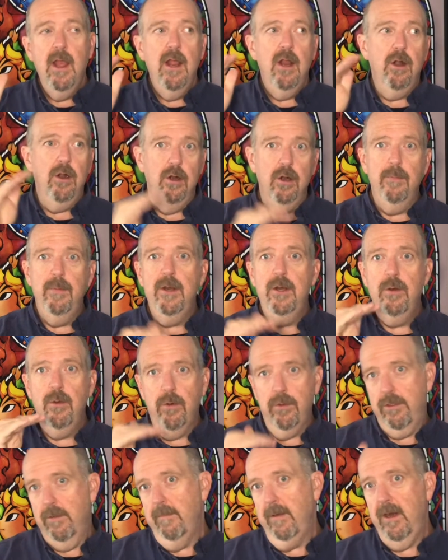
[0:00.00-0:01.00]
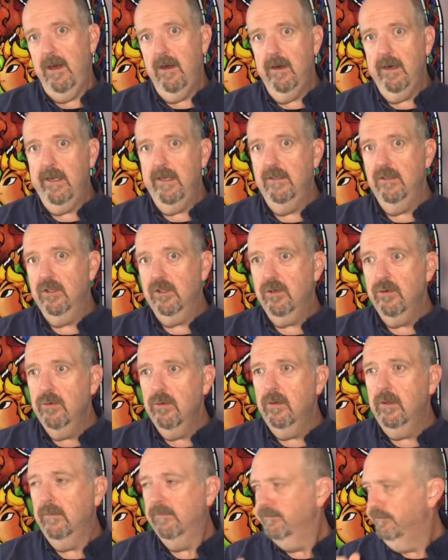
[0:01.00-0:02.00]
urban North American
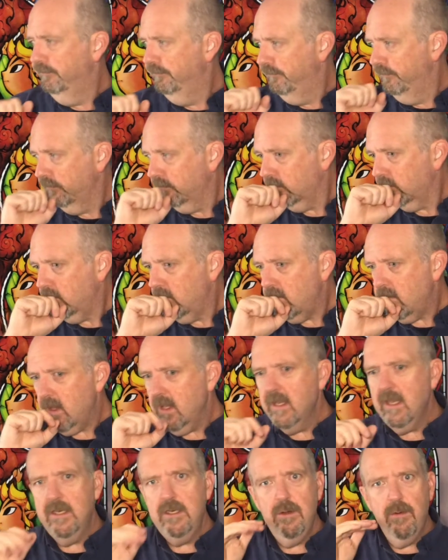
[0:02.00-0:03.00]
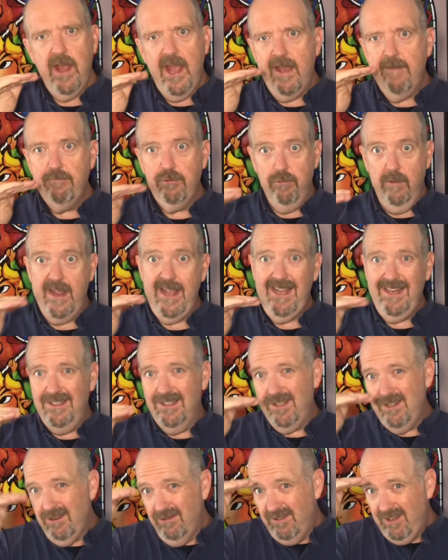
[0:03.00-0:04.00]
school, and you have grades,
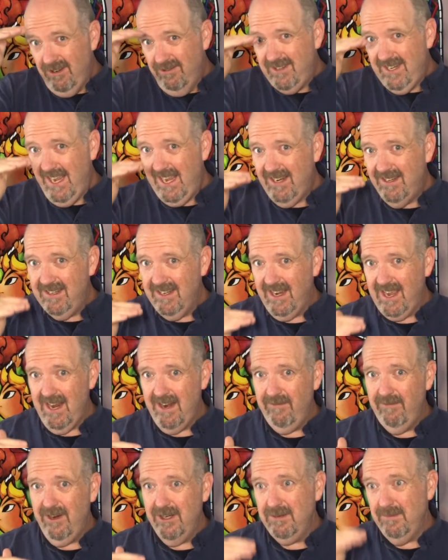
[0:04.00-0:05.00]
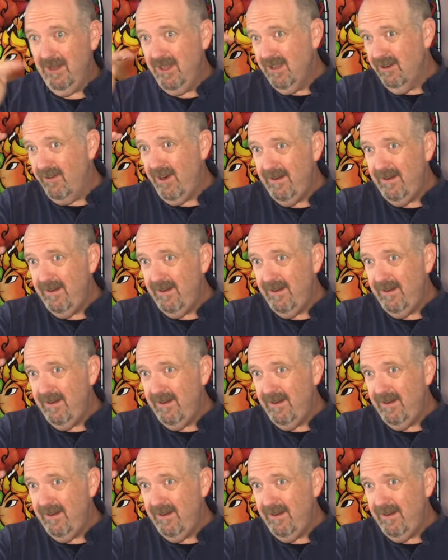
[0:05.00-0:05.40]
and you tend to kind of regiment. The grade